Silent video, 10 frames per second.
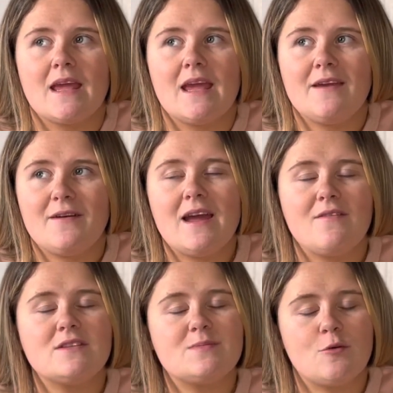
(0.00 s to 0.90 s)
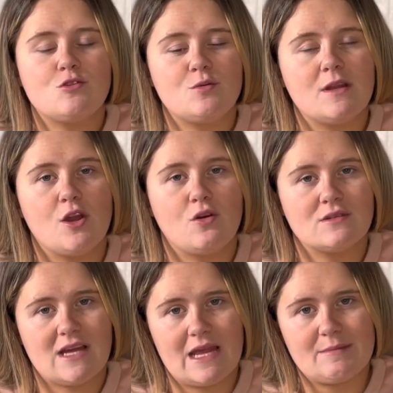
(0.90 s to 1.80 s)
if I haven't spoken to you in a long
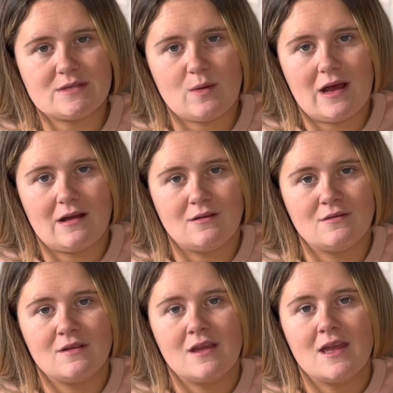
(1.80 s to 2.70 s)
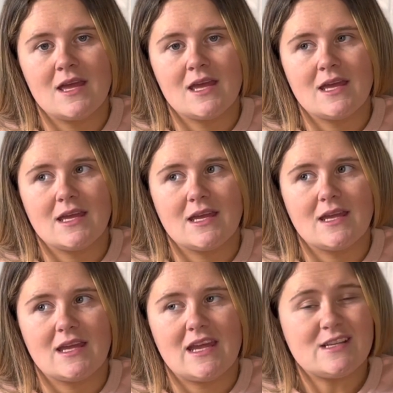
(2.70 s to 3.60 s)
time as well,
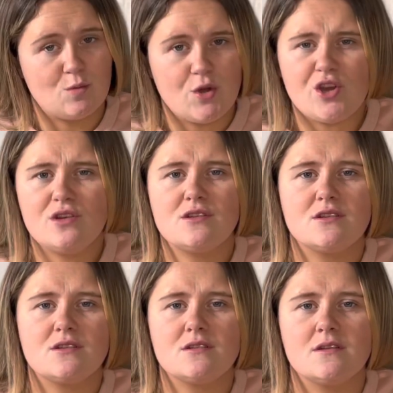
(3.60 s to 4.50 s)
it's worse.